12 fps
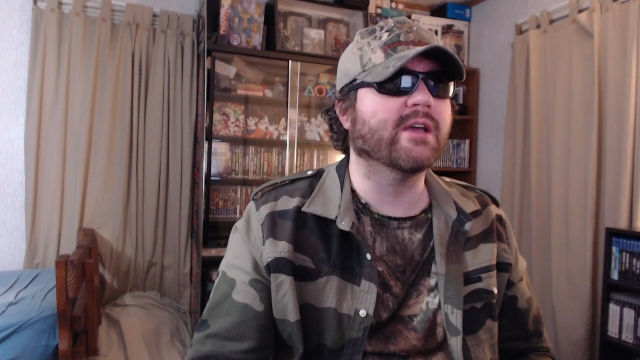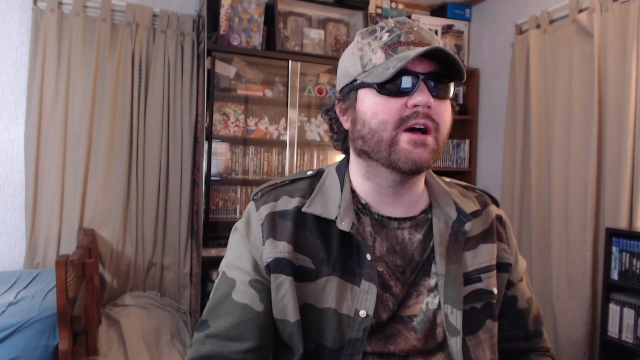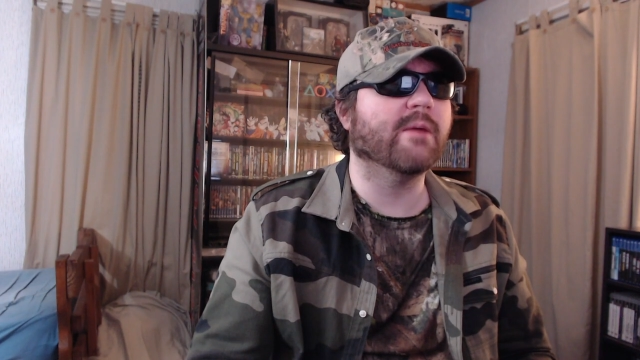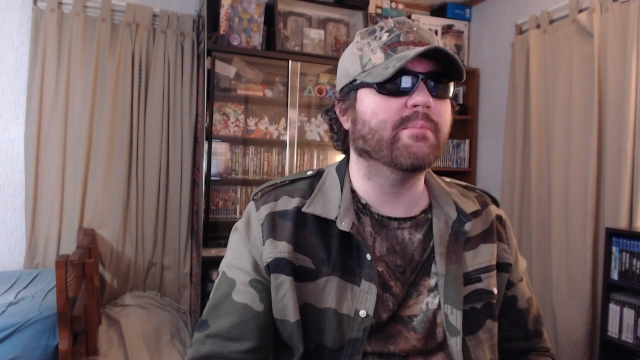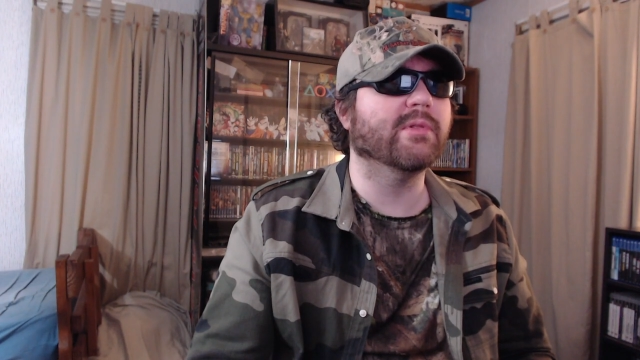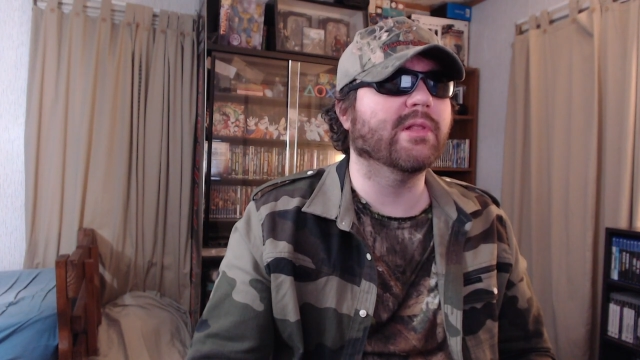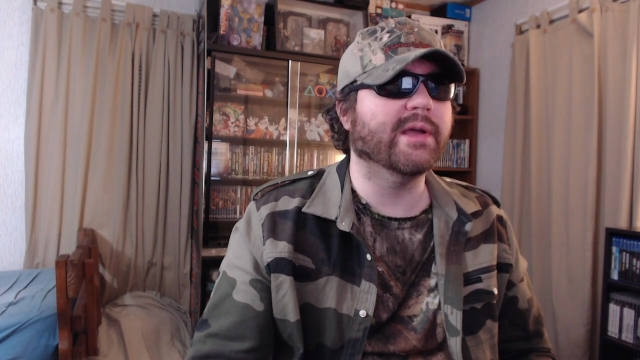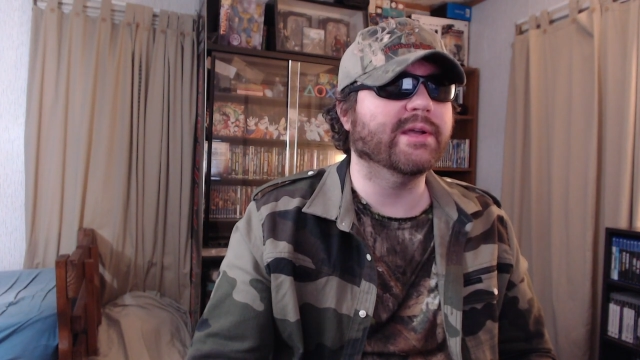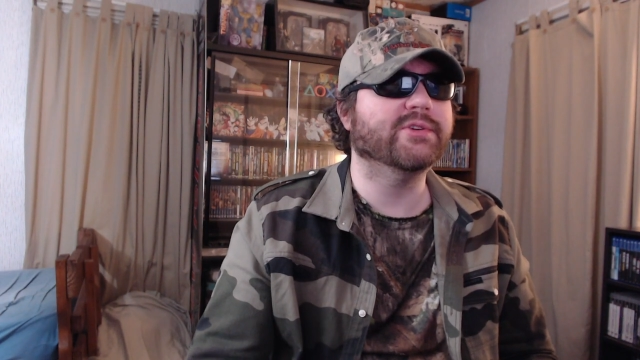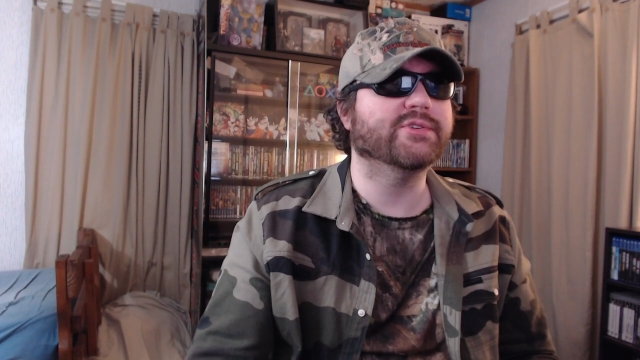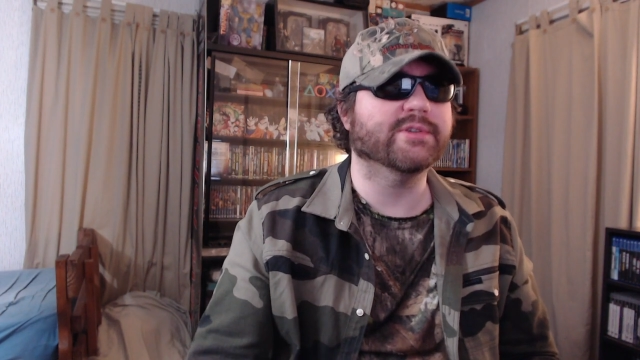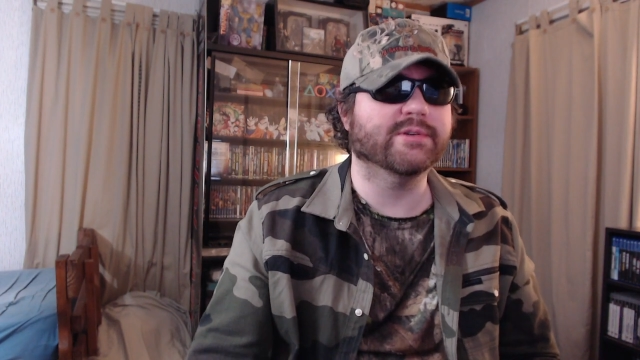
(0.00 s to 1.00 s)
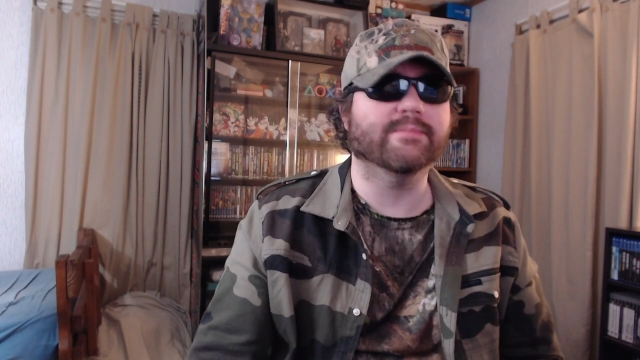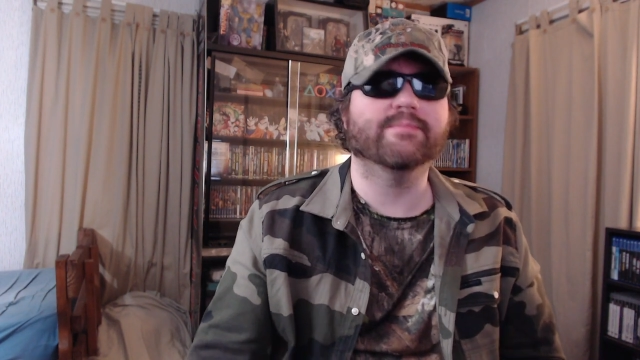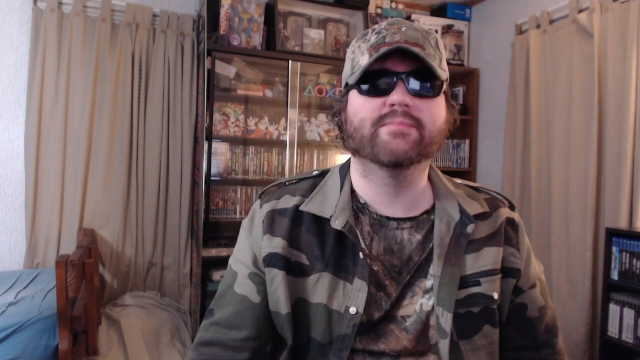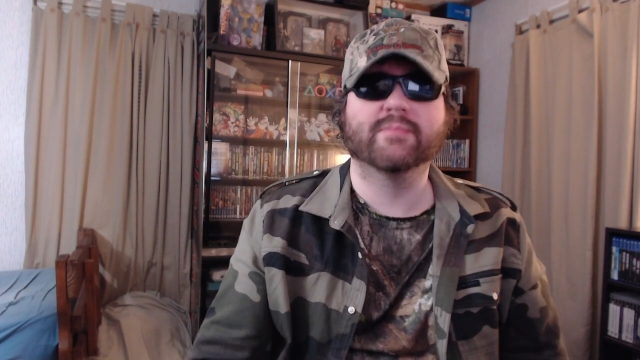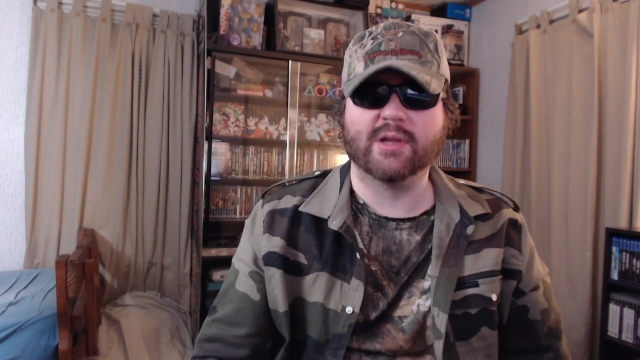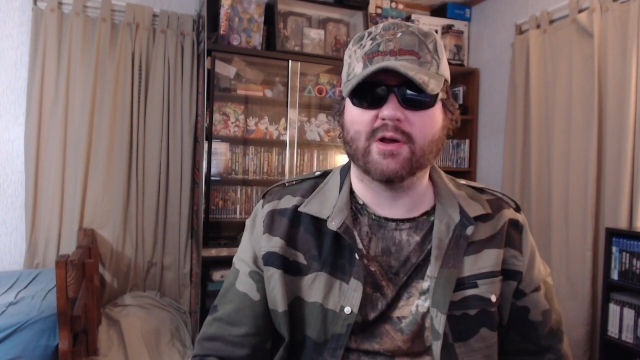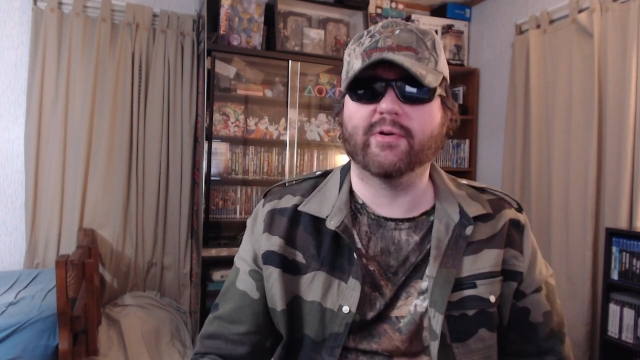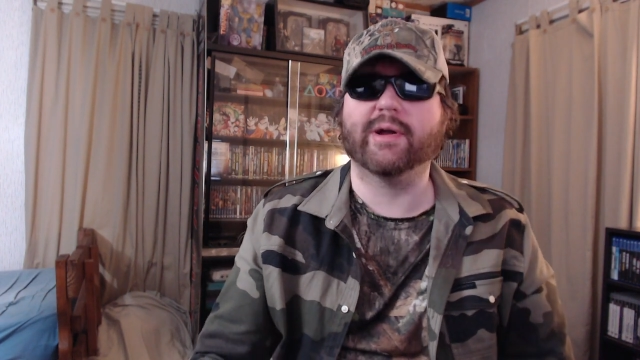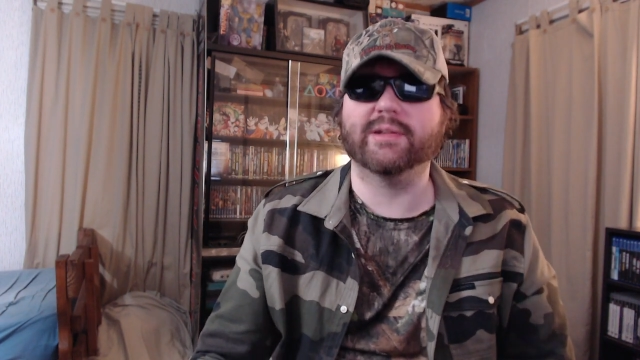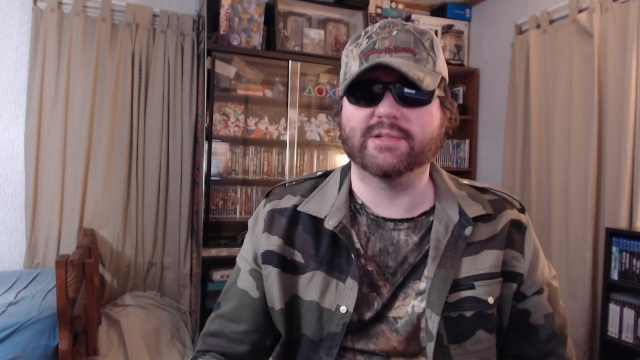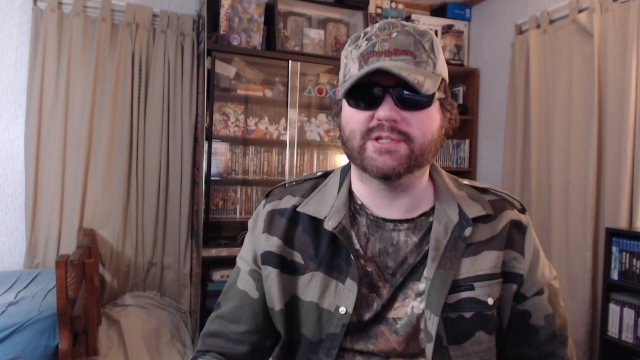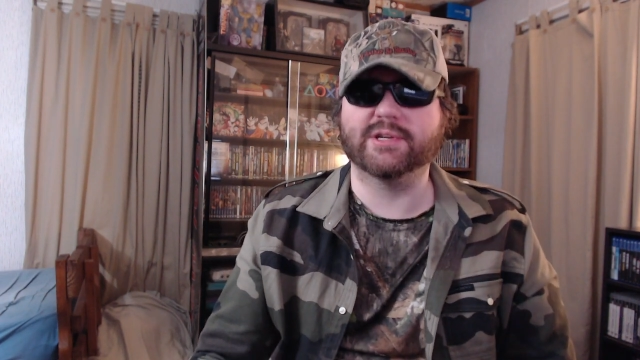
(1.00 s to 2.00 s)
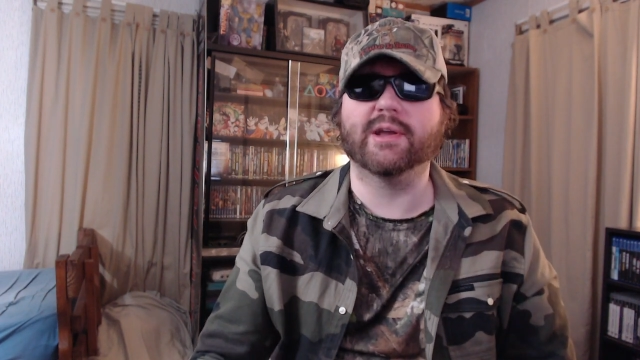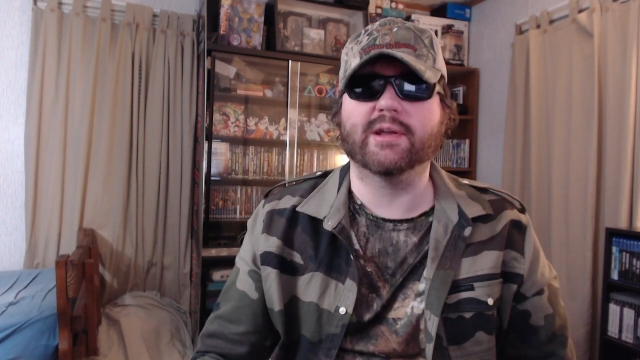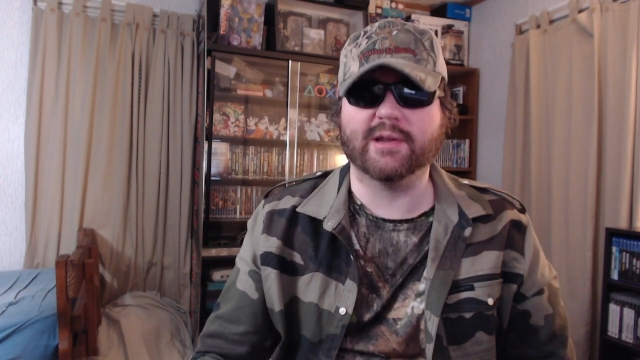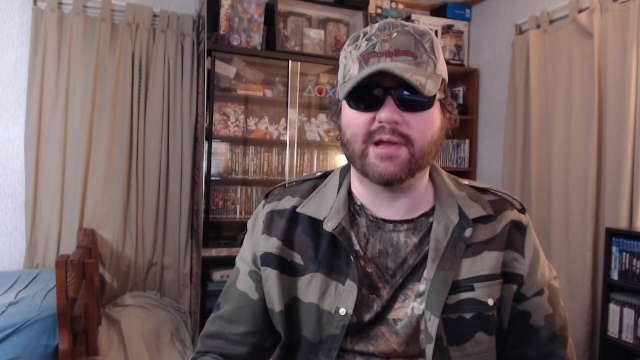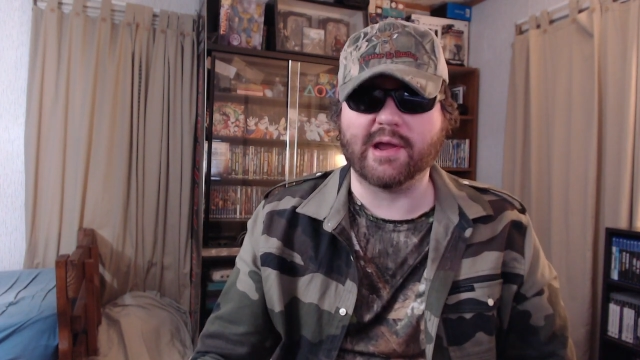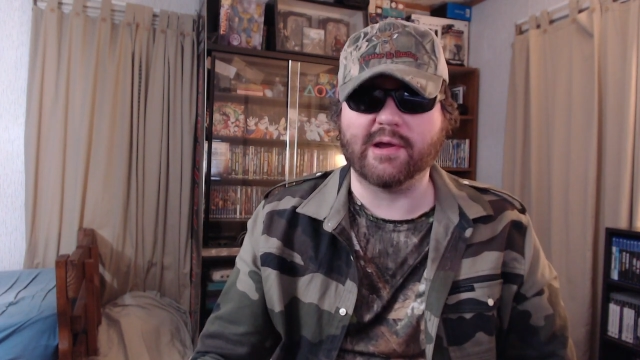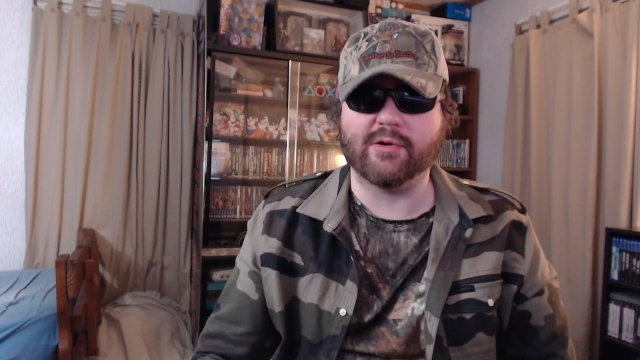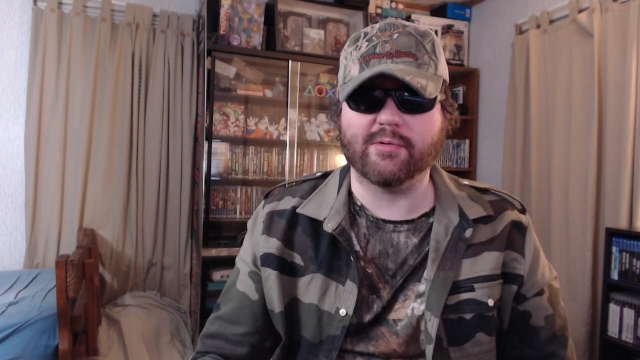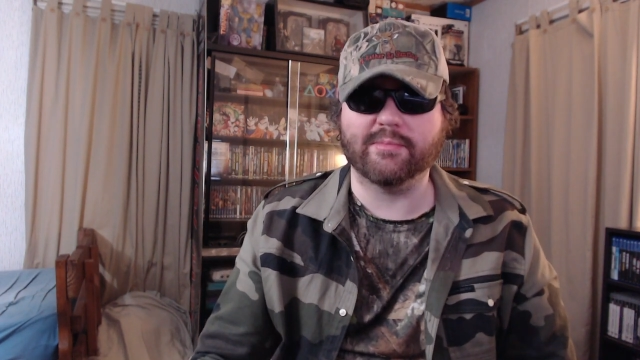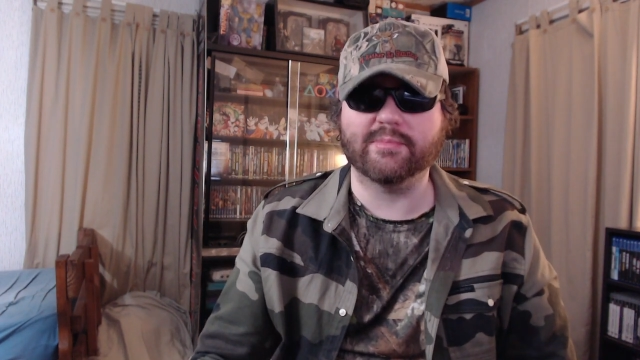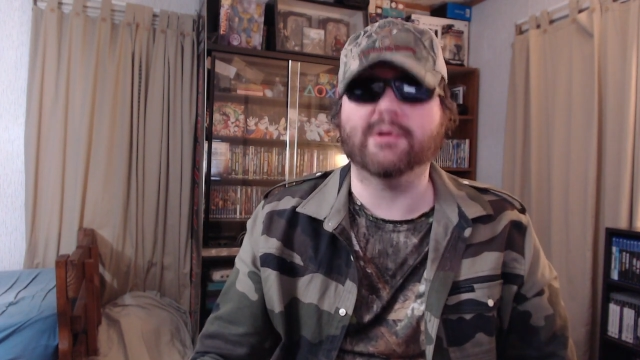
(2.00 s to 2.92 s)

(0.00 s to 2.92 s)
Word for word: compilation. All right, let's check it out.